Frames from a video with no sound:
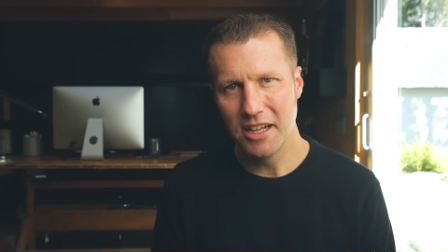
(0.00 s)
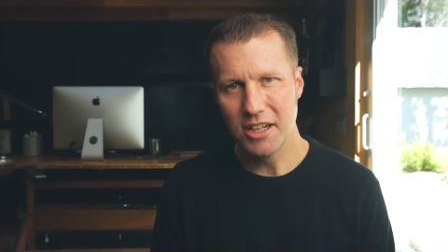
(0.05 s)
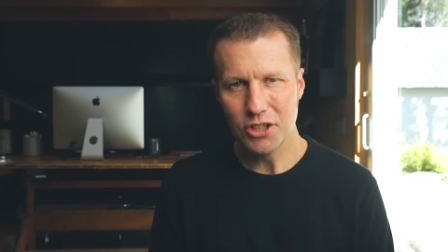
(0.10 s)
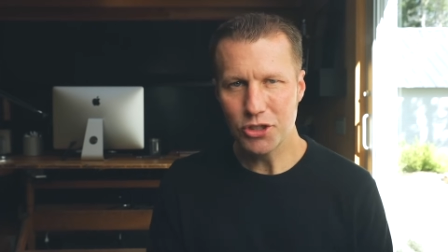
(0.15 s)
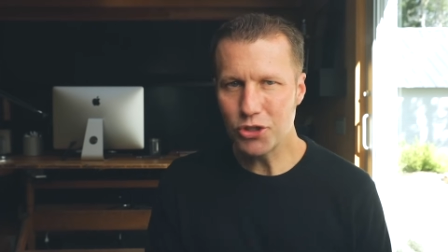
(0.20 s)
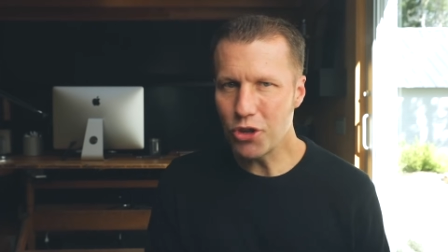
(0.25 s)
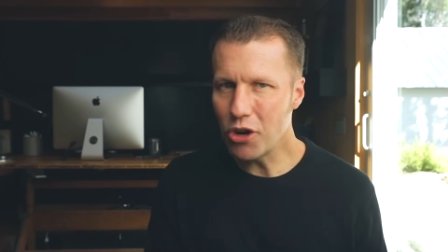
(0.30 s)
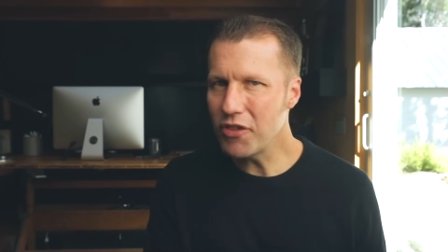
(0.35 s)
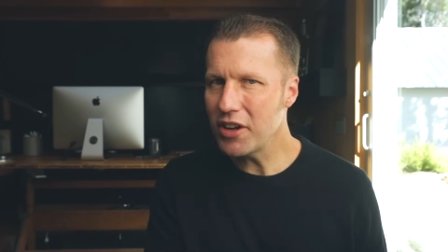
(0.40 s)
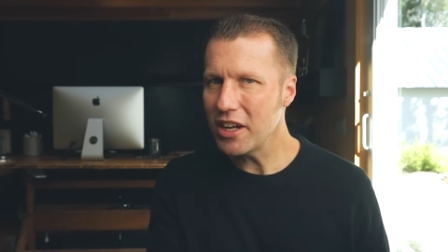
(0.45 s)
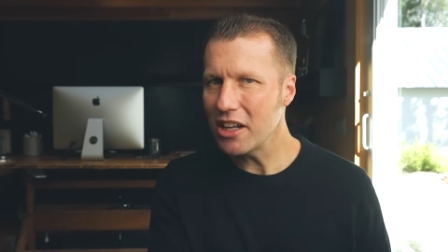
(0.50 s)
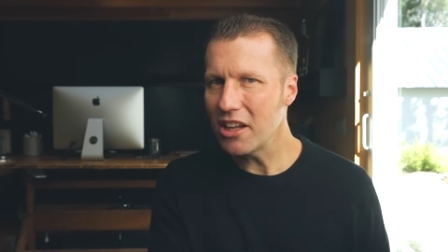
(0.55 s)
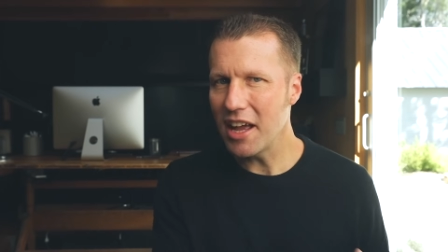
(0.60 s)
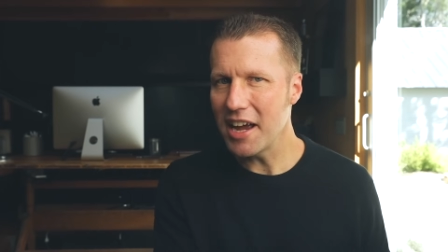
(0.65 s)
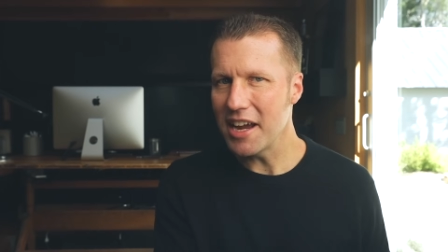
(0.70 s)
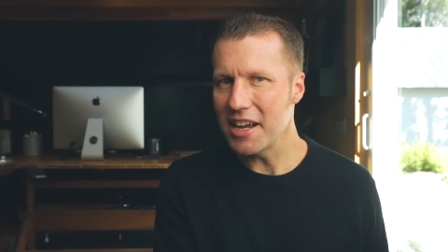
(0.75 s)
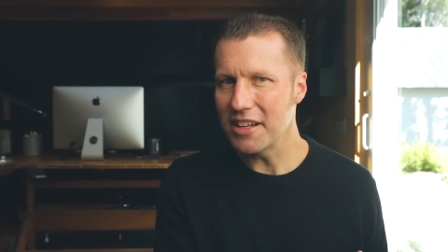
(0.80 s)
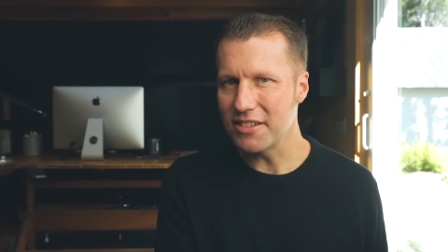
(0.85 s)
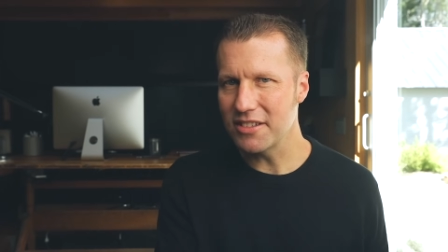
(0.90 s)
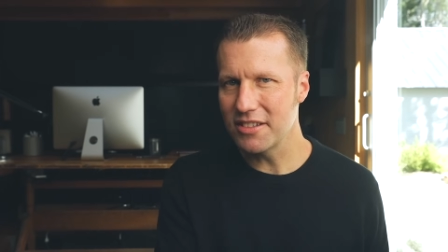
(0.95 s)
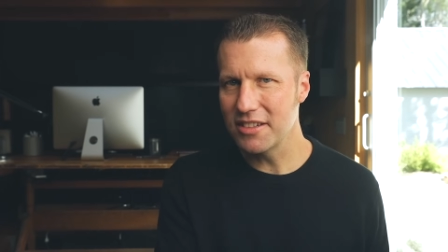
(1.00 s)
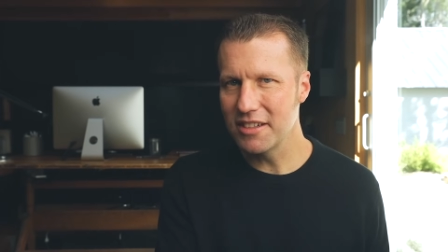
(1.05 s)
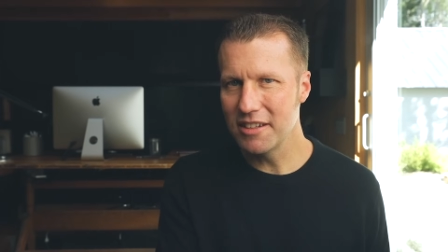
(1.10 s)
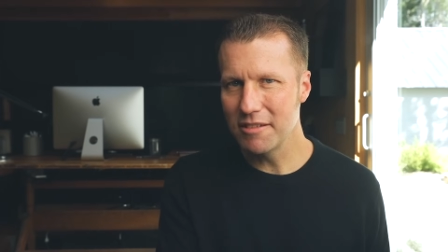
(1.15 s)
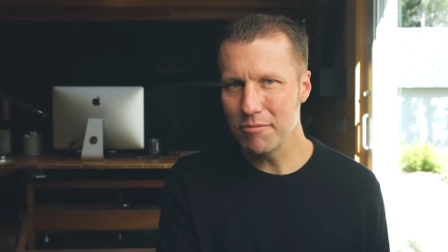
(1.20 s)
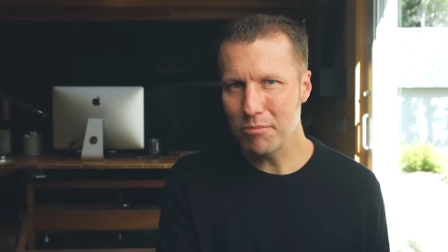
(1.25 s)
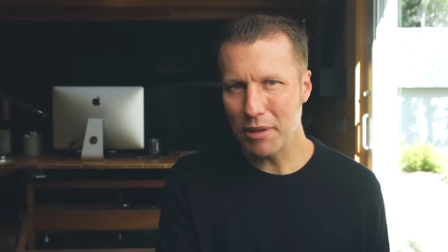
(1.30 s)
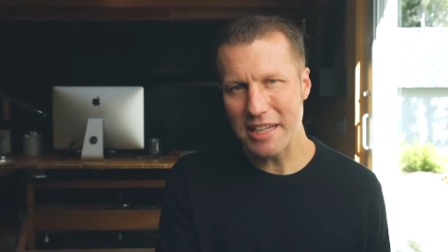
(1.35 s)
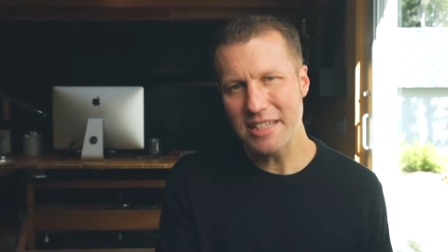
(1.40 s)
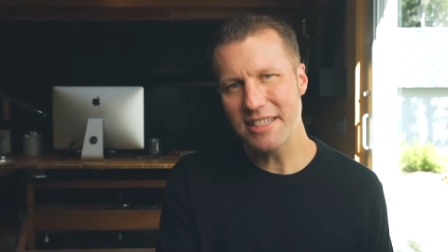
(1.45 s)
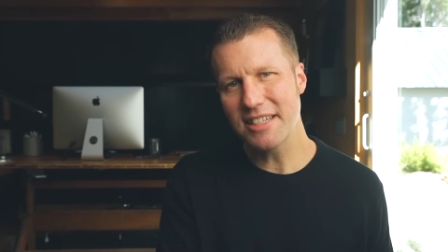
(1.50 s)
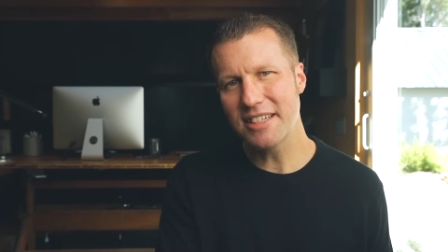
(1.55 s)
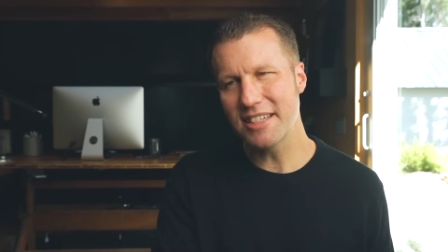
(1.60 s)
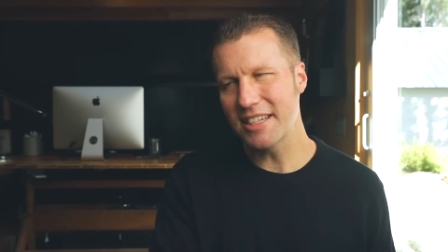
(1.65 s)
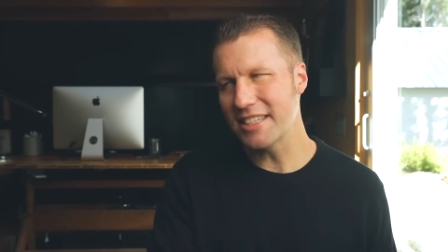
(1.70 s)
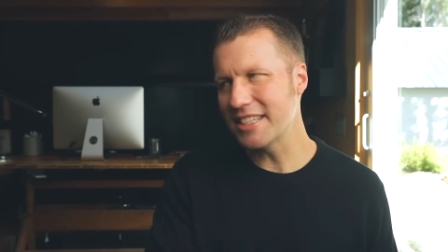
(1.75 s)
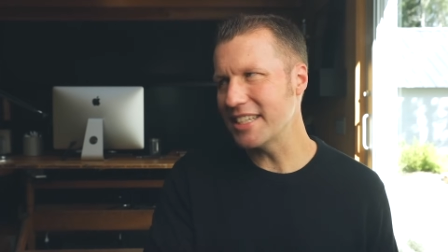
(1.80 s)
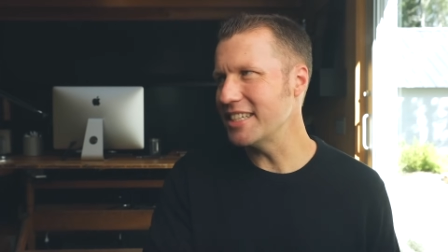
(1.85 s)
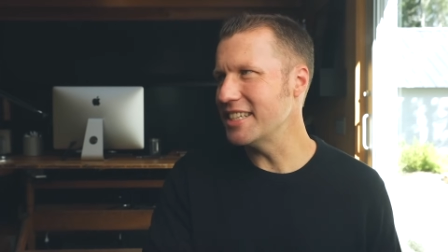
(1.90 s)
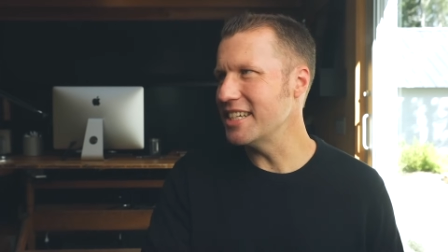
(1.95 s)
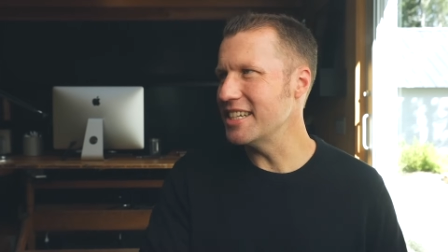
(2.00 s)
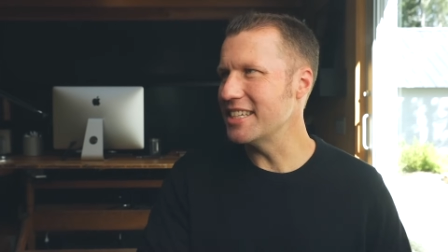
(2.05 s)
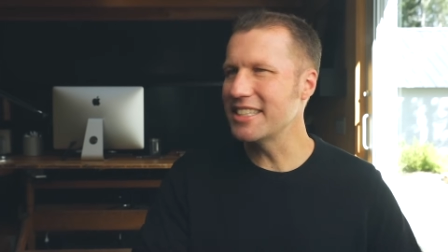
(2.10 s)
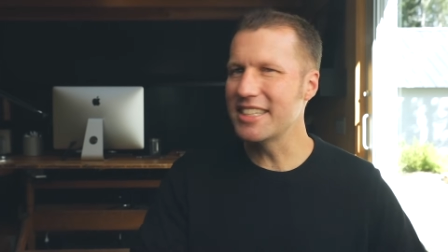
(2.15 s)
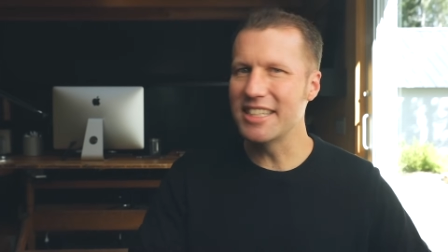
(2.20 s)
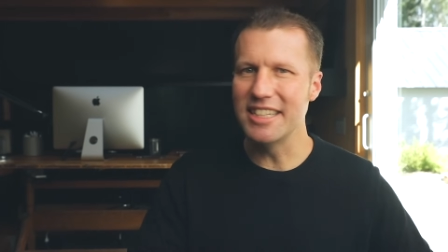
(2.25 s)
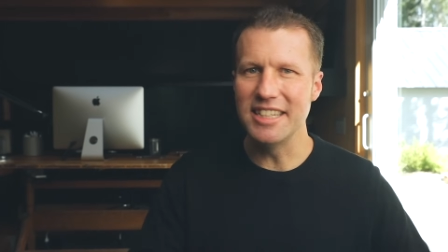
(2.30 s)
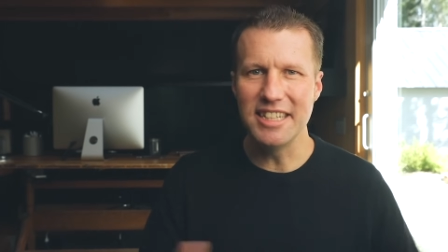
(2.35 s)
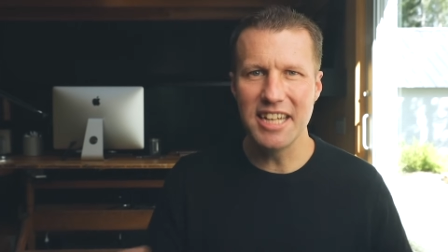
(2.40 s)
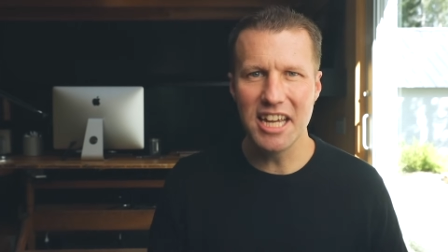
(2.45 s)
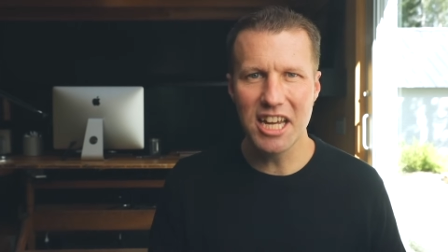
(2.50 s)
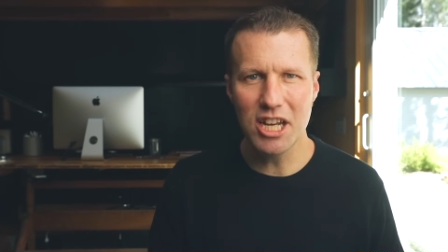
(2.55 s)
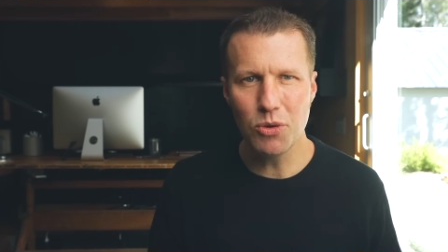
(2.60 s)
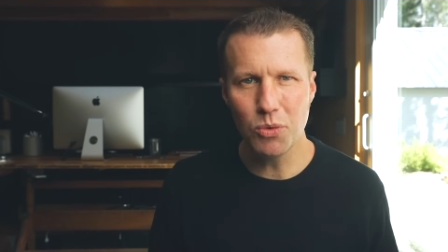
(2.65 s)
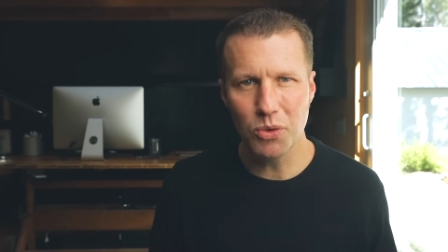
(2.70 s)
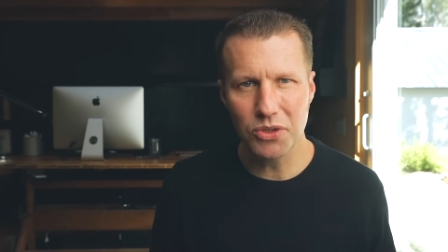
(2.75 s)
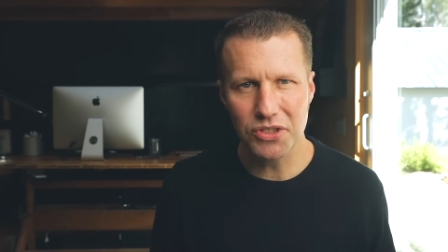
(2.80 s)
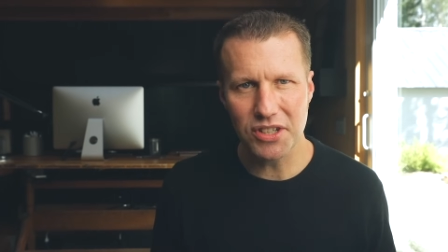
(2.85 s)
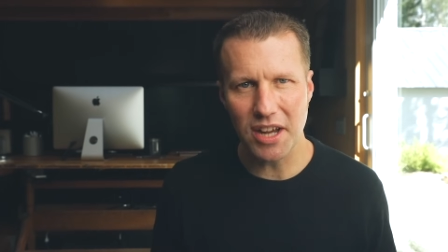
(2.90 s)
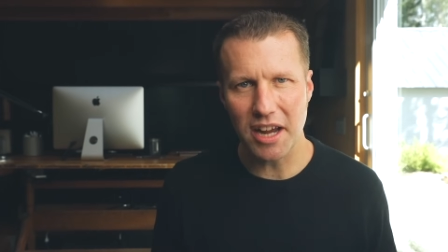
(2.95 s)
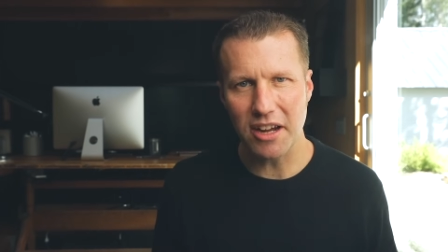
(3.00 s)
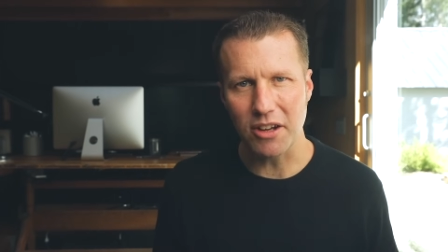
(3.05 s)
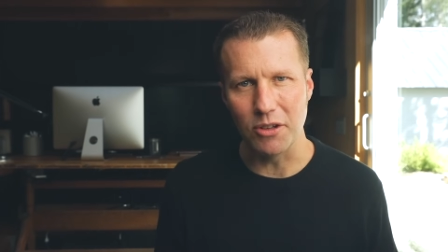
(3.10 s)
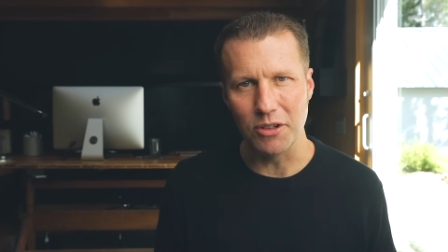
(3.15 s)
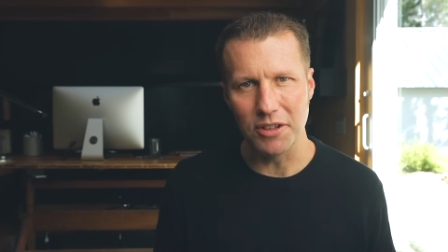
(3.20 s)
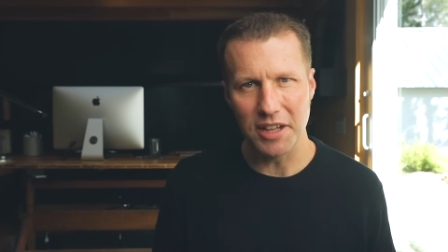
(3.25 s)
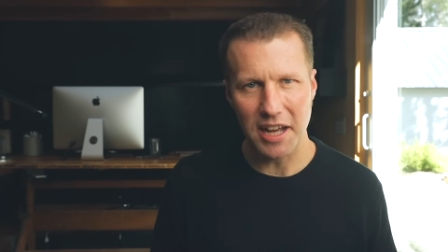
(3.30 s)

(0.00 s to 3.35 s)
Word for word: Serving clients places us in this continual cycle